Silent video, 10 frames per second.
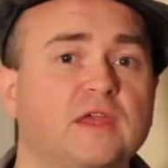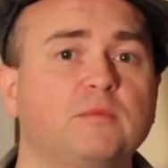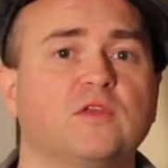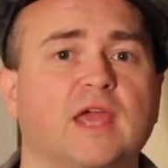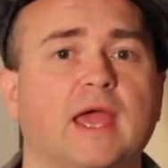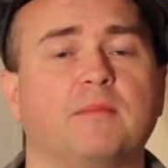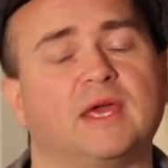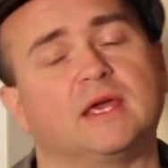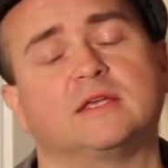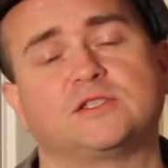theme of the game
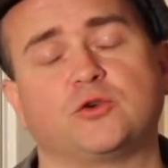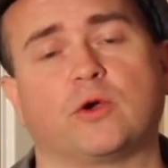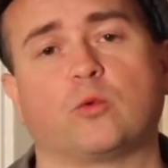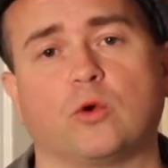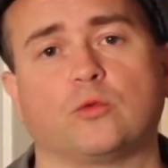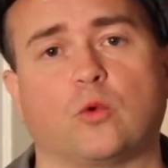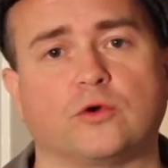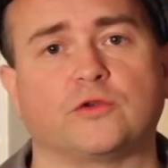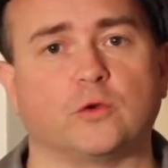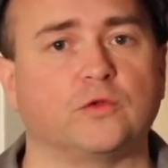is during World
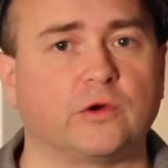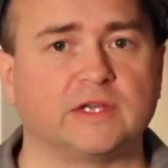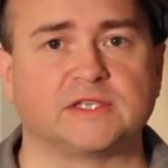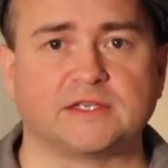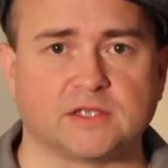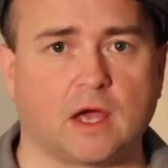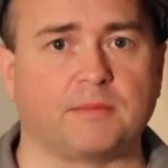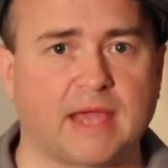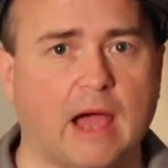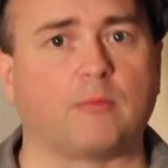War II, there is a
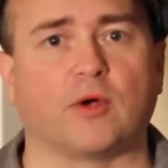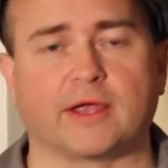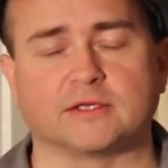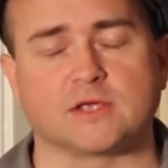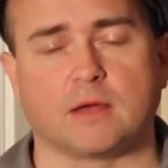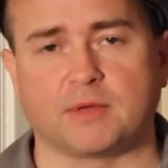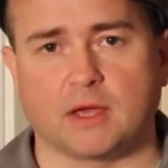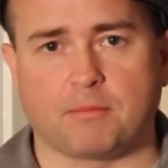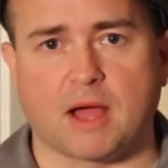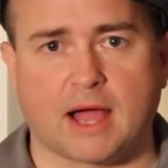zombie outbreak, a zombie
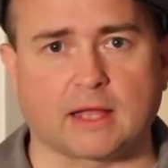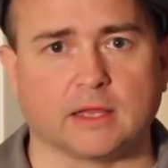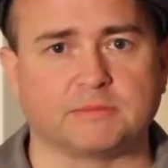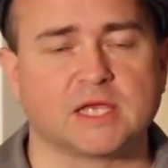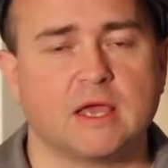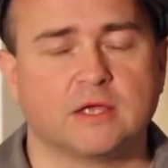apocalypse.